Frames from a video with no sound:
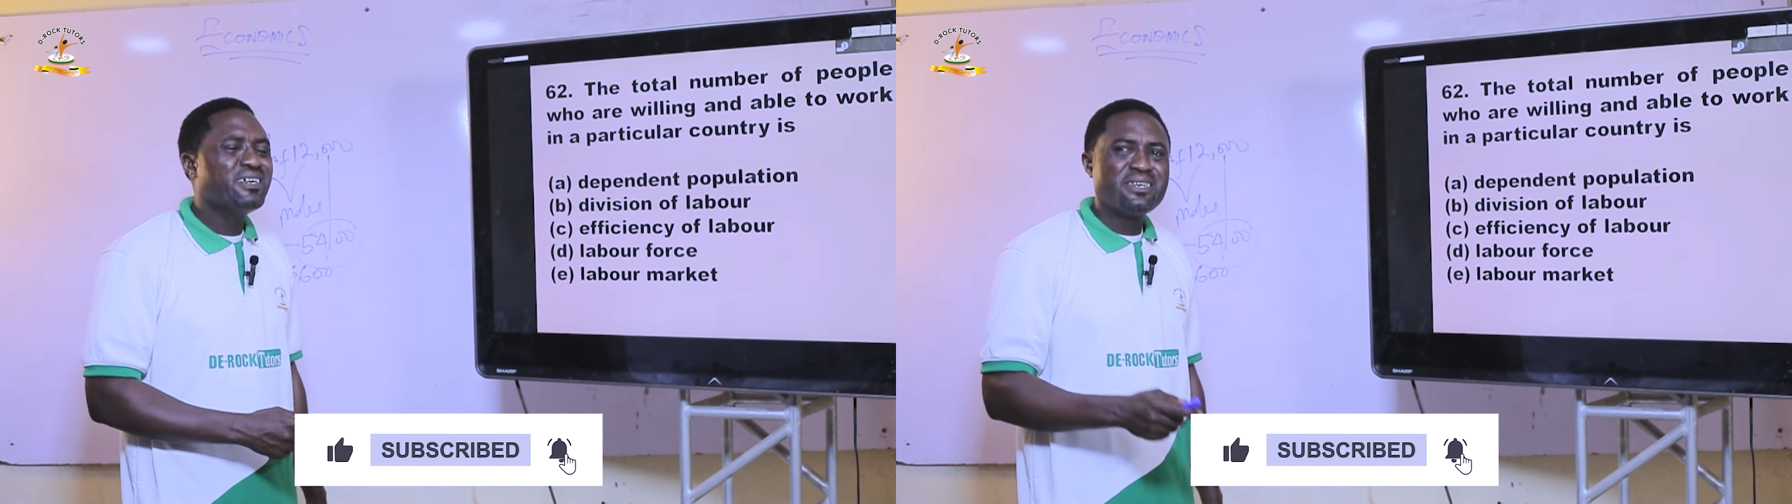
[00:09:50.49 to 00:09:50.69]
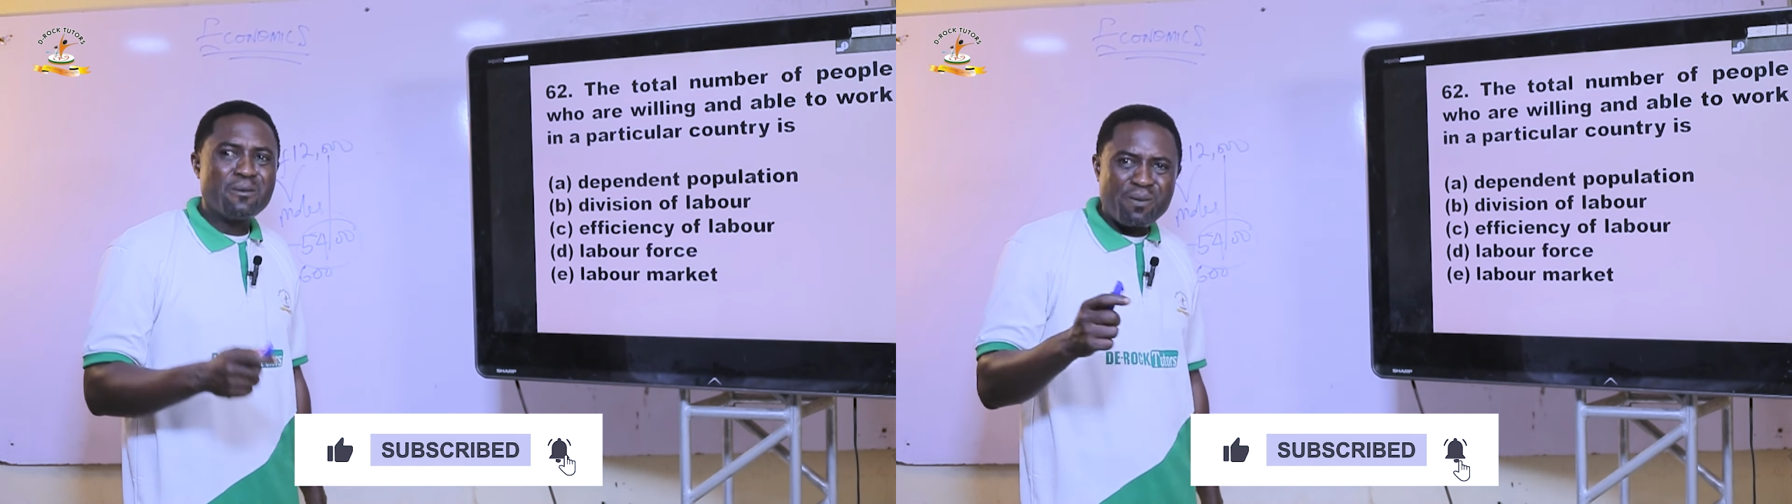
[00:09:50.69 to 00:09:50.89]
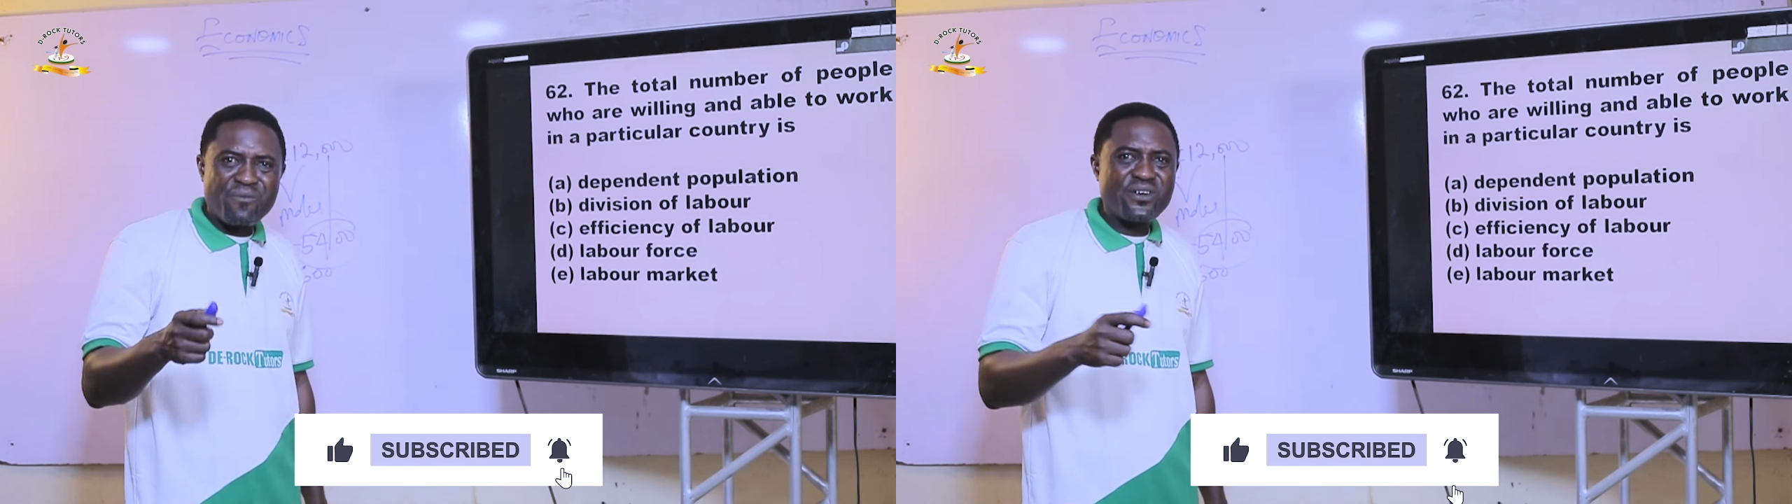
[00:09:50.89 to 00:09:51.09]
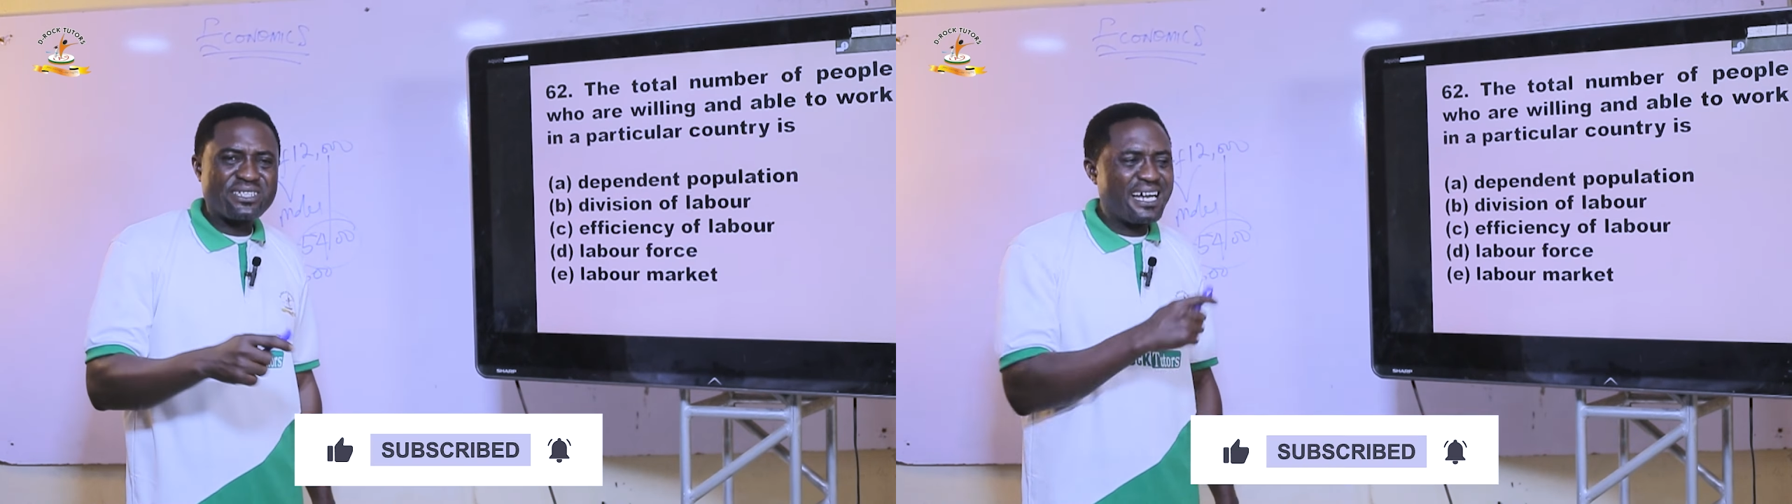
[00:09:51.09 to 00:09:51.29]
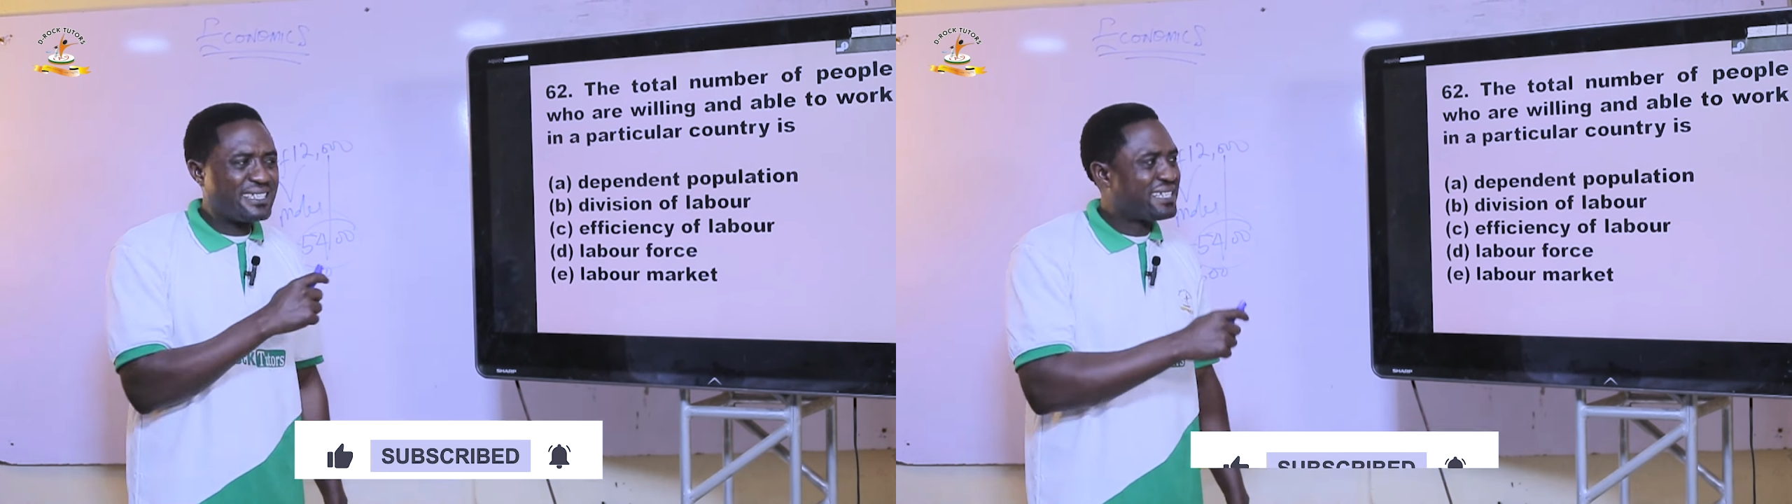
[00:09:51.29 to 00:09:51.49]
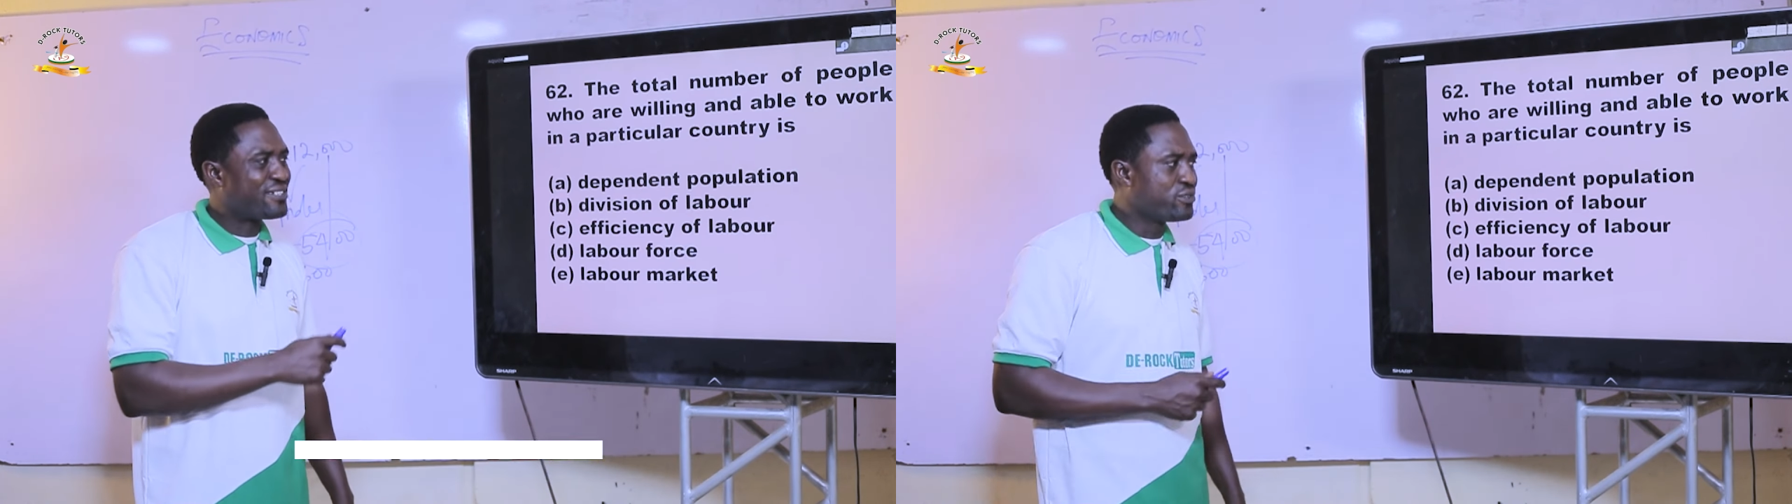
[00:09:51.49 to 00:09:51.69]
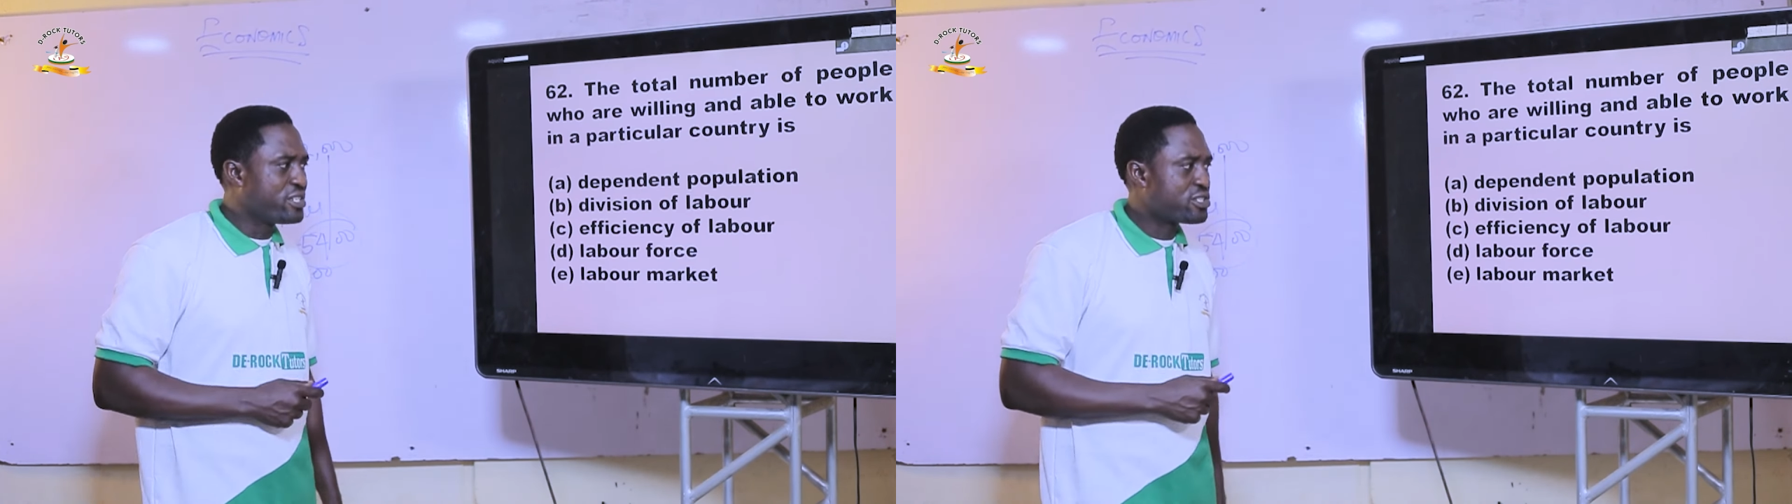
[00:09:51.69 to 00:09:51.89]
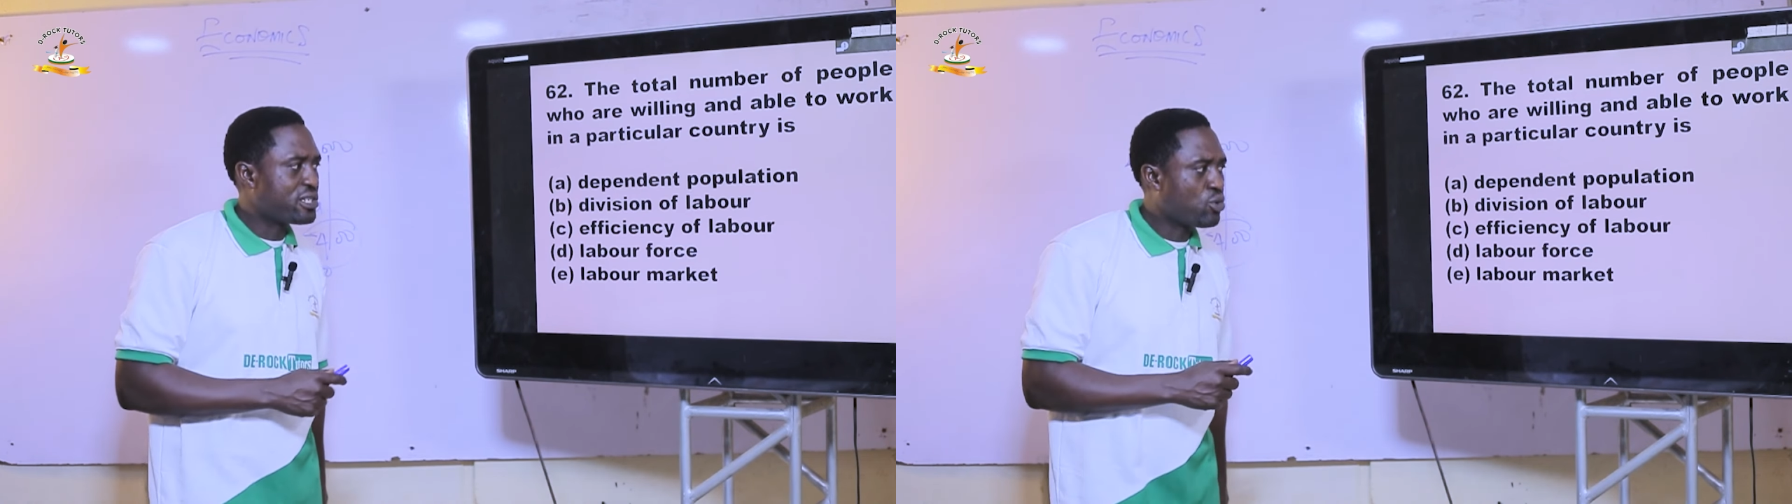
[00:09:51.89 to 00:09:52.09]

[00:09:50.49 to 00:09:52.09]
The perfect answer to this